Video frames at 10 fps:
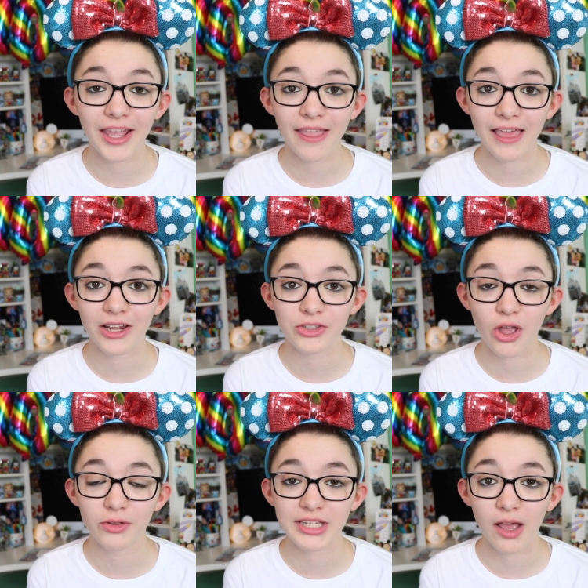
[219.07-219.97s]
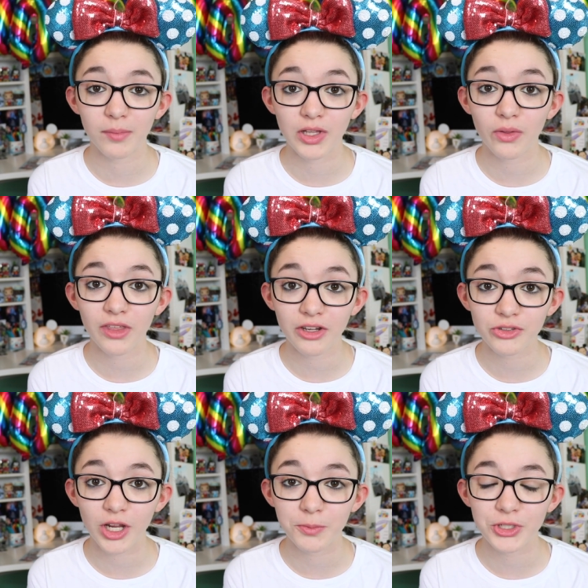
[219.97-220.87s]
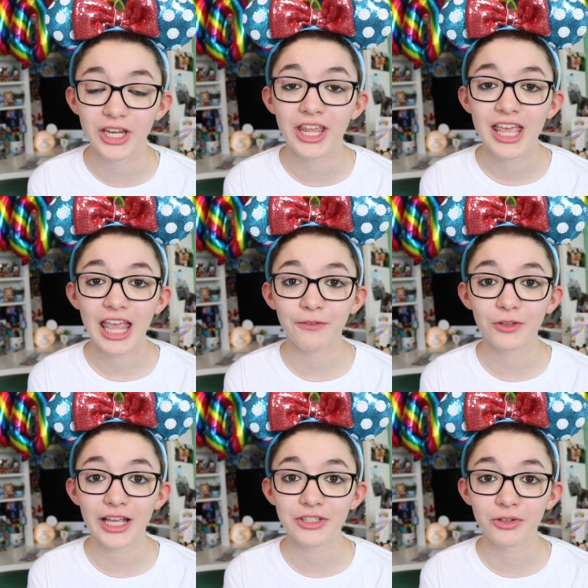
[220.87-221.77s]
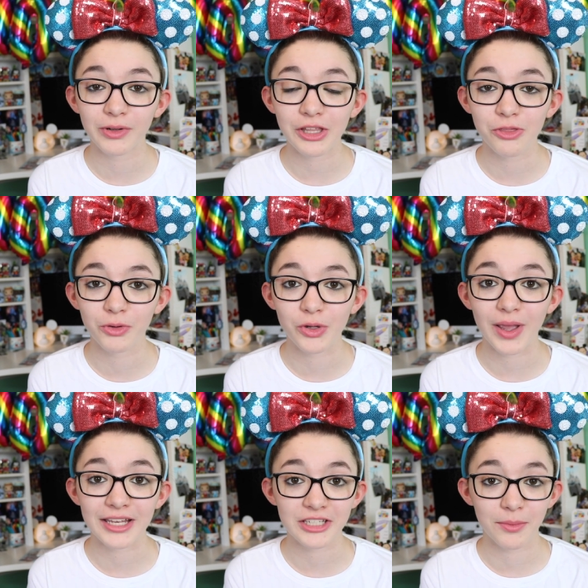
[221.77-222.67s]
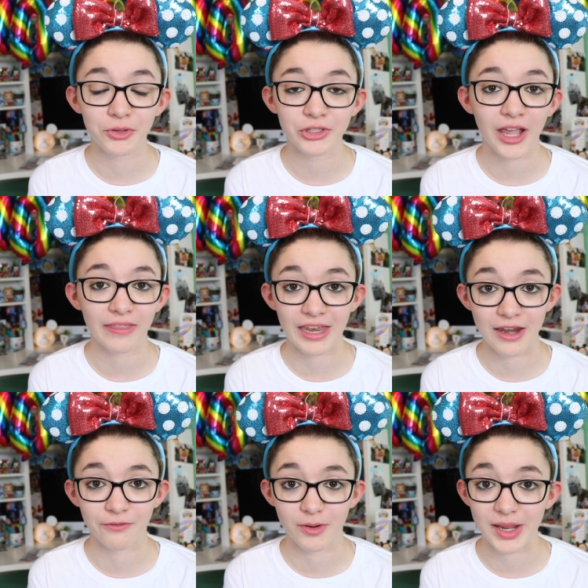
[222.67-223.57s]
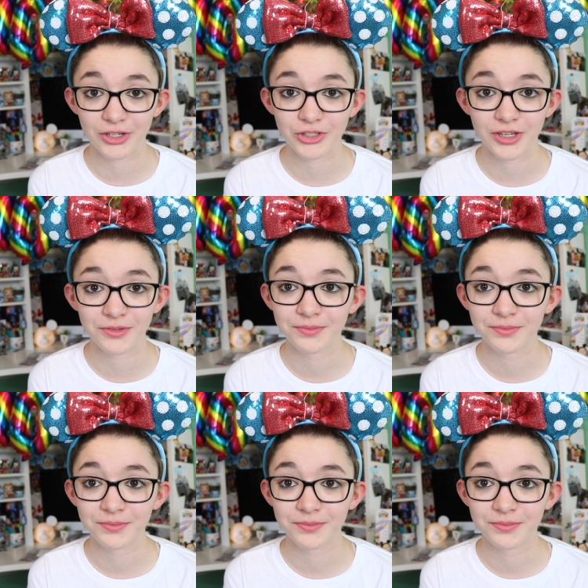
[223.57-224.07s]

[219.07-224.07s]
Again, that is all down below in the description if you'd like to read through and double check that information.